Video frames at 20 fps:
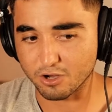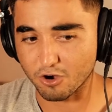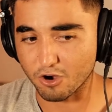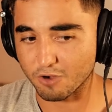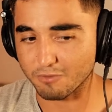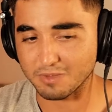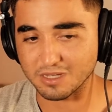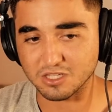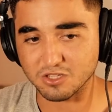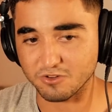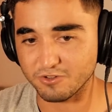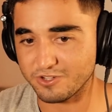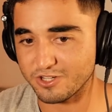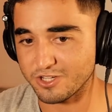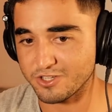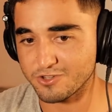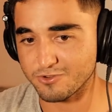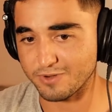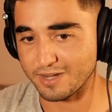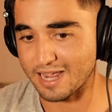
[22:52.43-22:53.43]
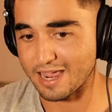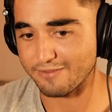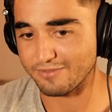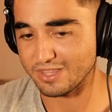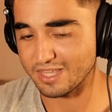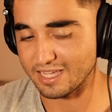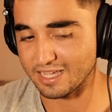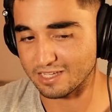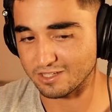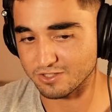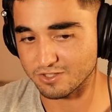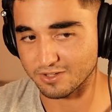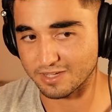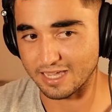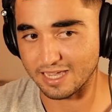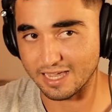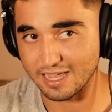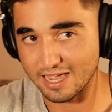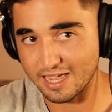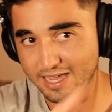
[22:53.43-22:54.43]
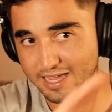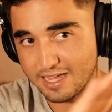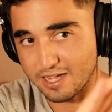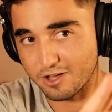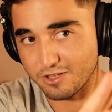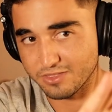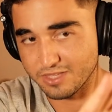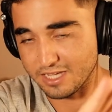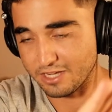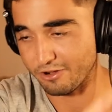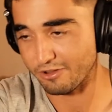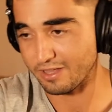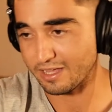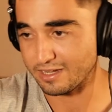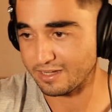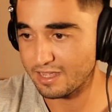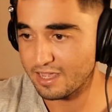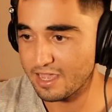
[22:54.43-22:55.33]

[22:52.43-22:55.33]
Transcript: my search history, everything else, okay, on the internet,